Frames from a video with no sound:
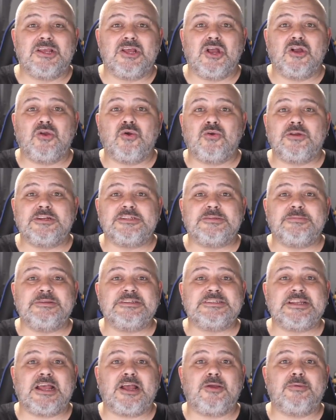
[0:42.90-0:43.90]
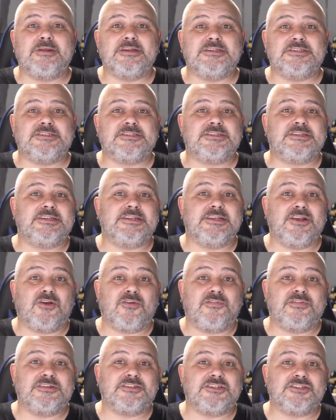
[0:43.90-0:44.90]
According to Mr. Owens, the
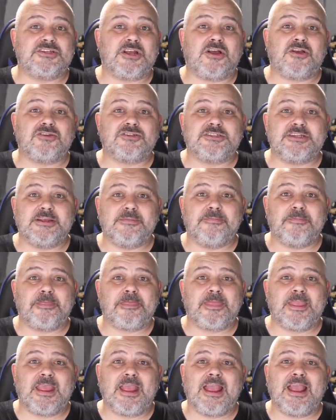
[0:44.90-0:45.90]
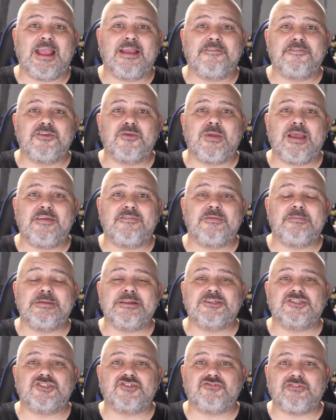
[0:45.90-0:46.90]
officers asked him, "Have you ever
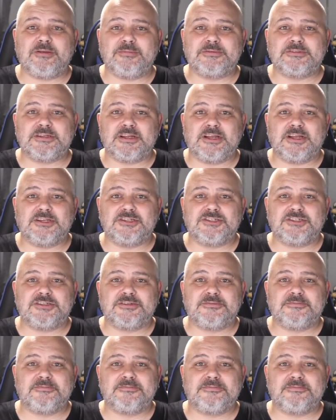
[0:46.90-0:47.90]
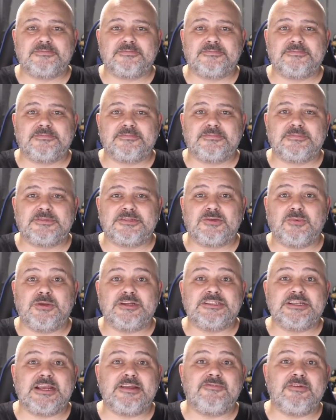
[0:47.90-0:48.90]
been strip searched?" To
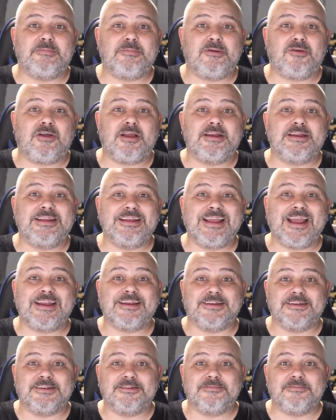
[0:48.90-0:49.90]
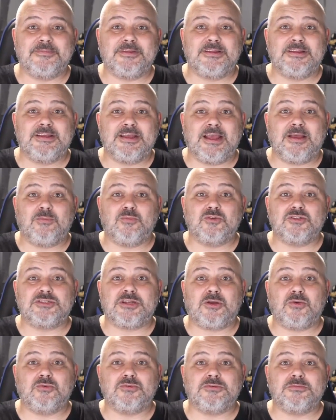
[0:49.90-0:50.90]
which he replied he hadn't and was
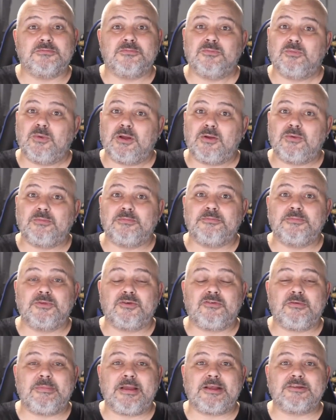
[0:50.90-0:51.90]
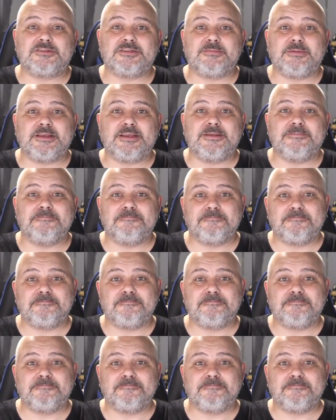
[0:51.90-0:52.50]
told, "Well, you're about to be."